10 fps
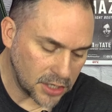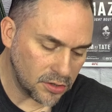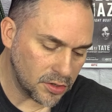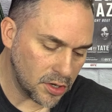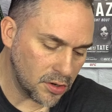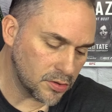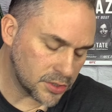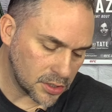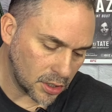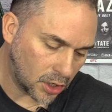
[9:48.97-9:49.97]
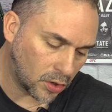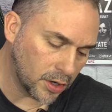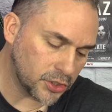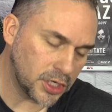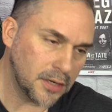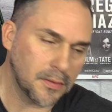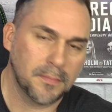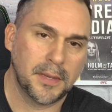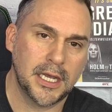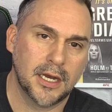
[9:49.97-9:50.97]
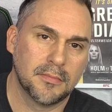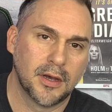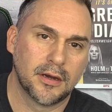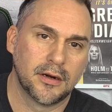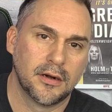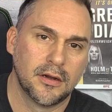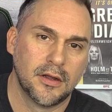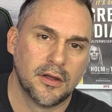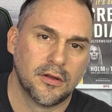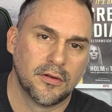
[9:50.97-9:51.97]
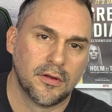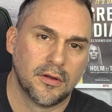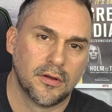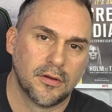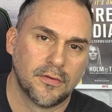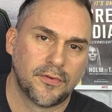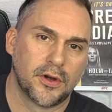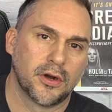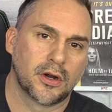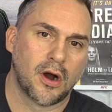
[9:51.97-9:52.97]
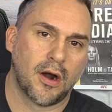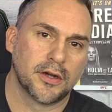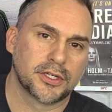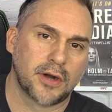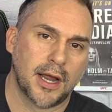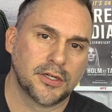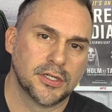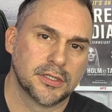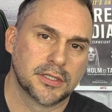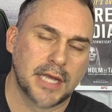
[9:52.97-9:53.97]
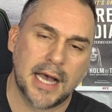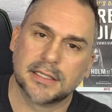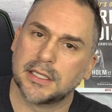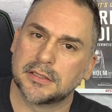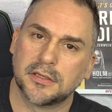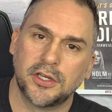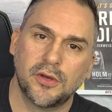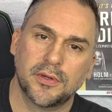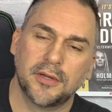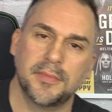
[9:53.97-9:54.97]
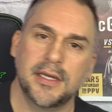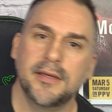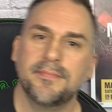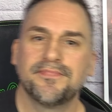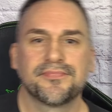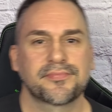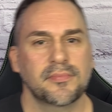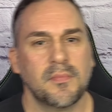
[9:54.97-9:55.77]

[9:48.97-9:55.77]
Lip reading: Can you use crunchy peanut butter for your car scratches? Guys, that's a new one to me.